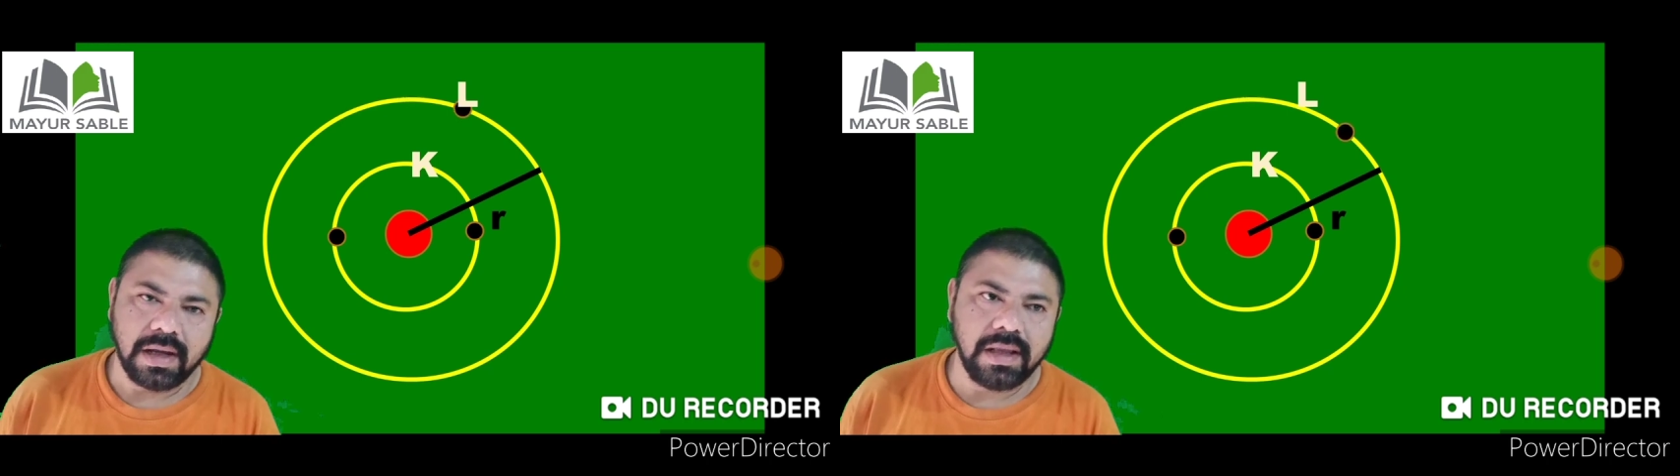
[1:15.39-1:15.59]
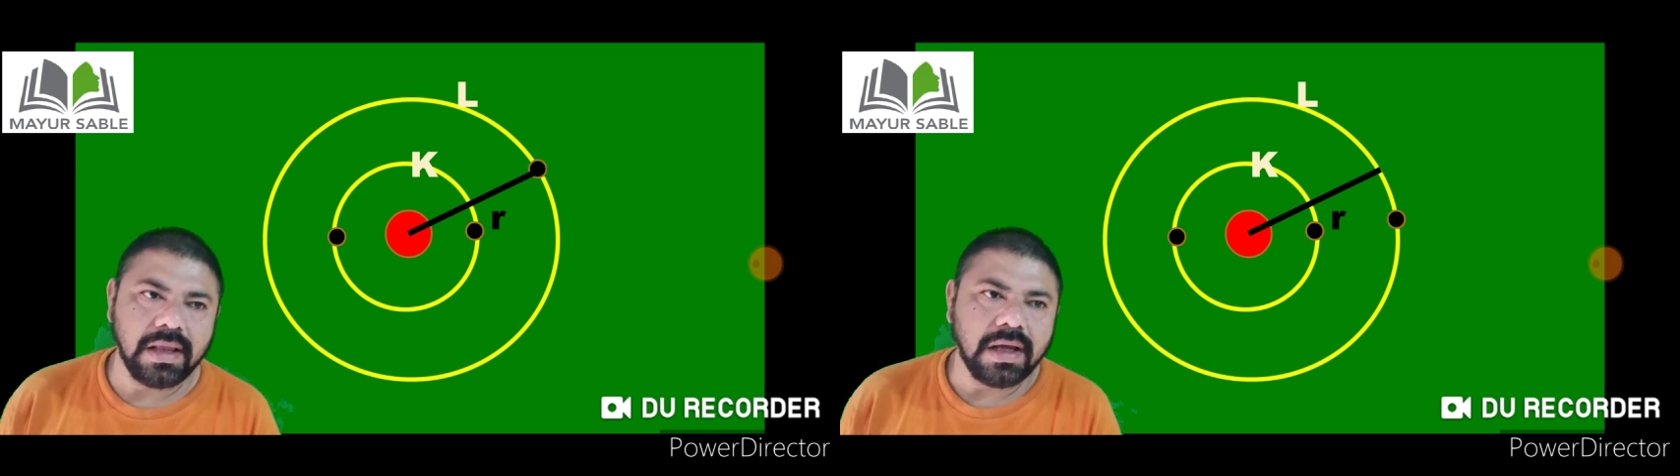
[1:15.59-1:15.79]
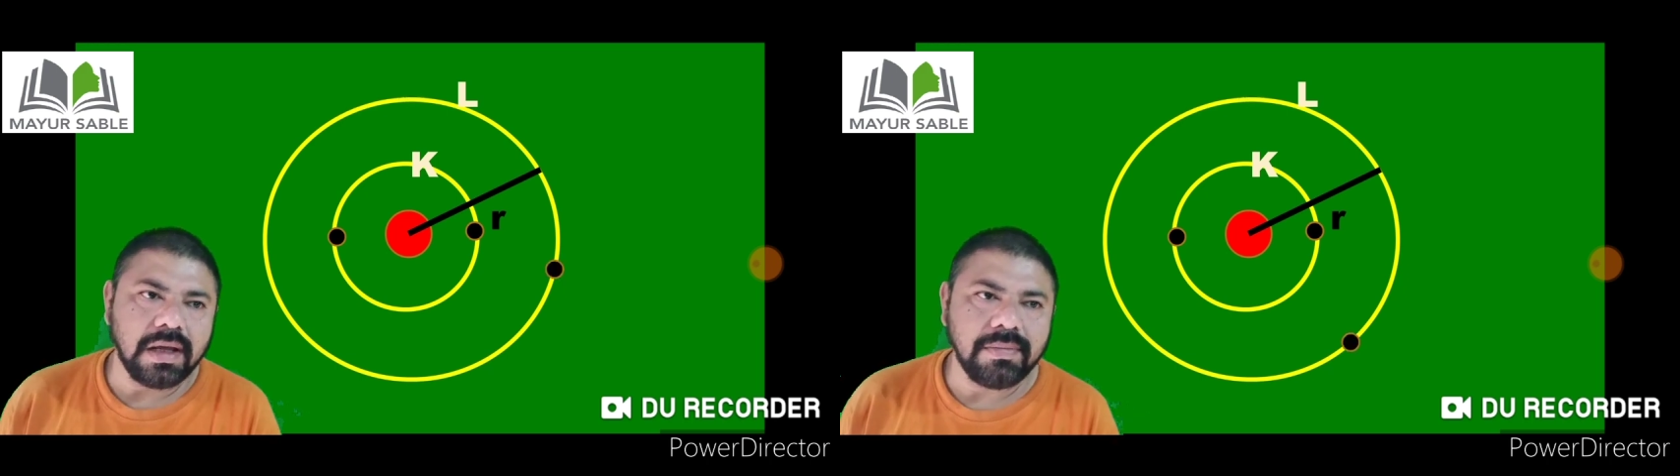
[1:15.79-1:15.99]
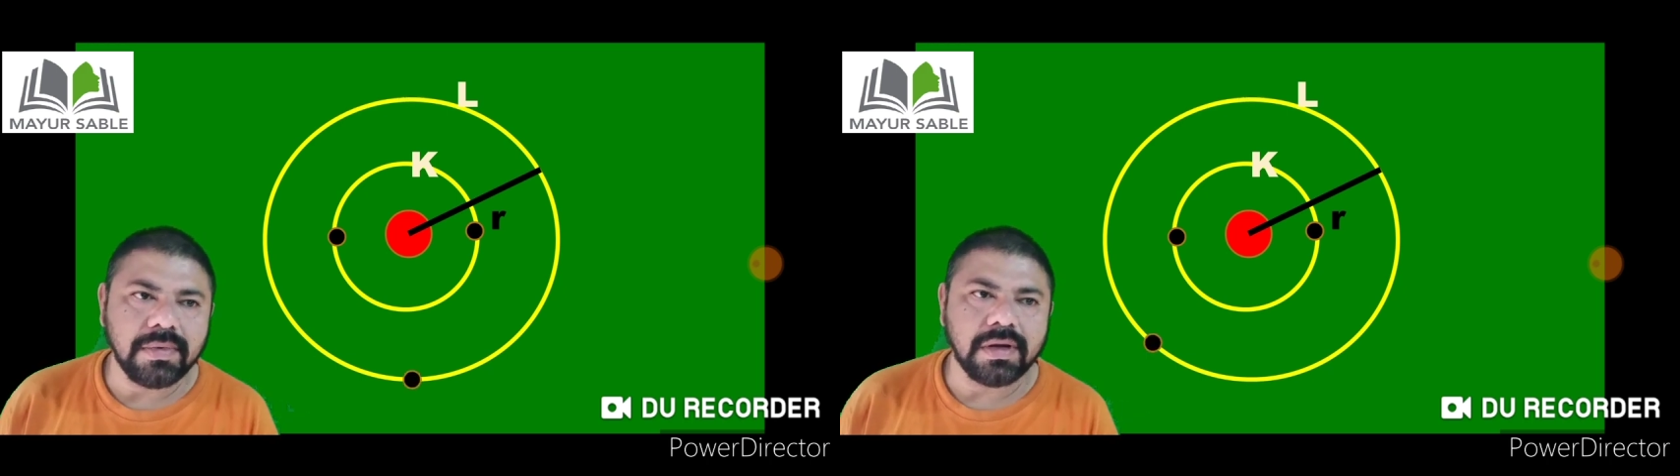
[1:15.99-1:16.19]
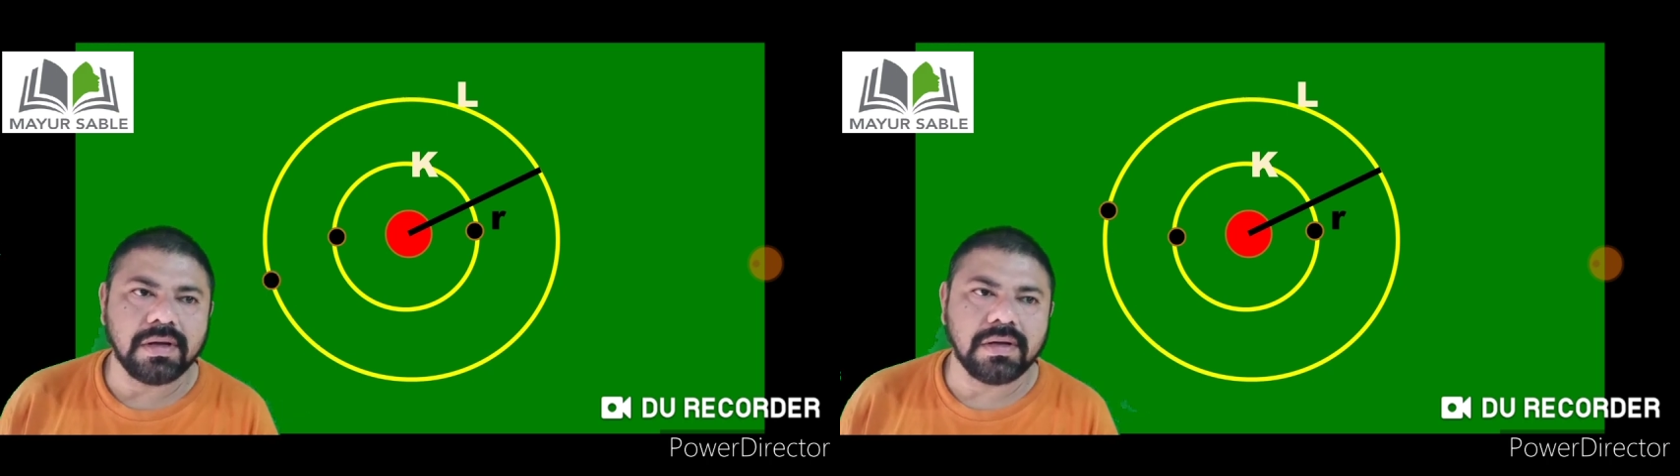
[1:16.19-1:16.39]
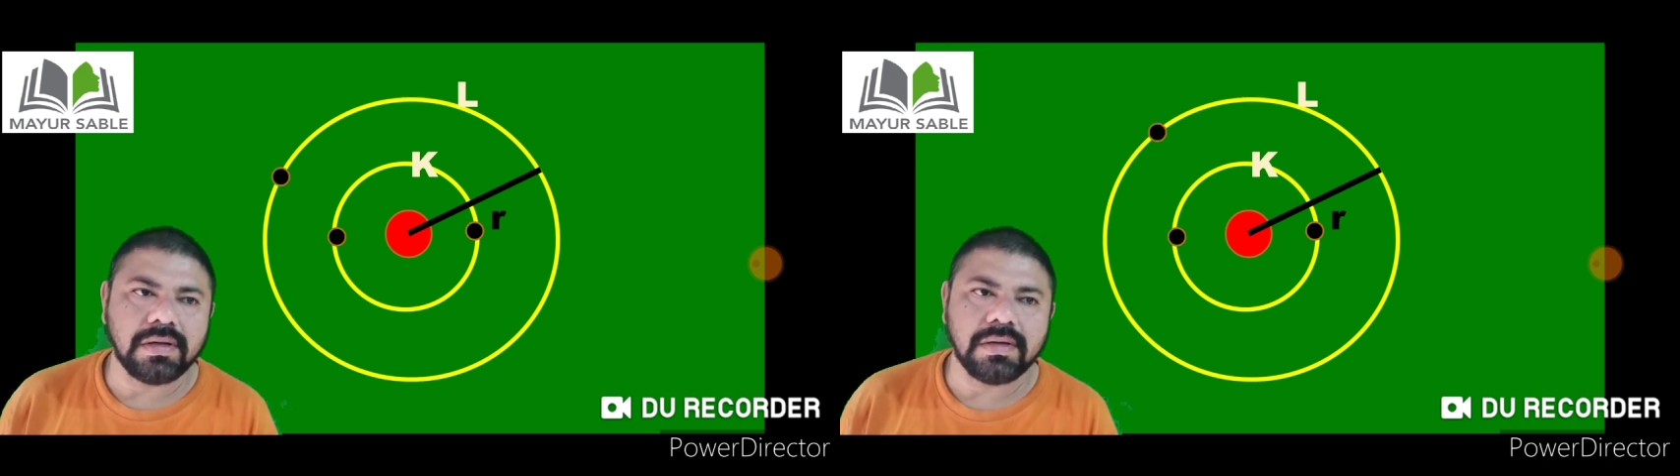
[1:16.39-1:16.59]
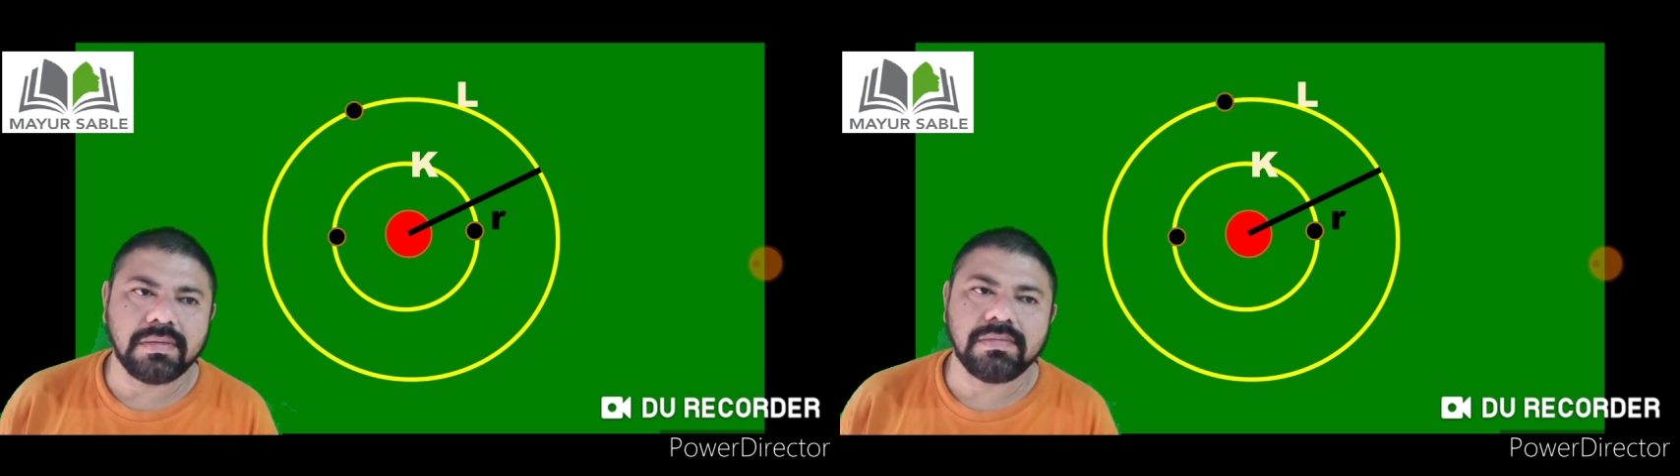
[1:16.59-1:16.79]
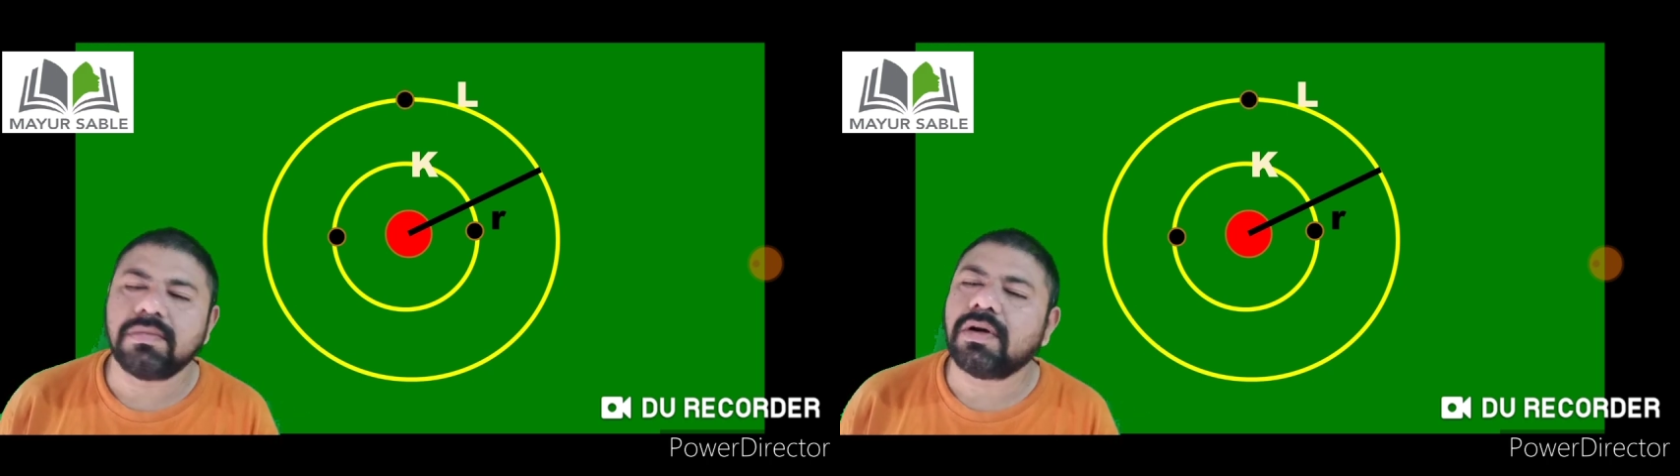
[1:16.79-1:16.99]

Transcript: in the uh,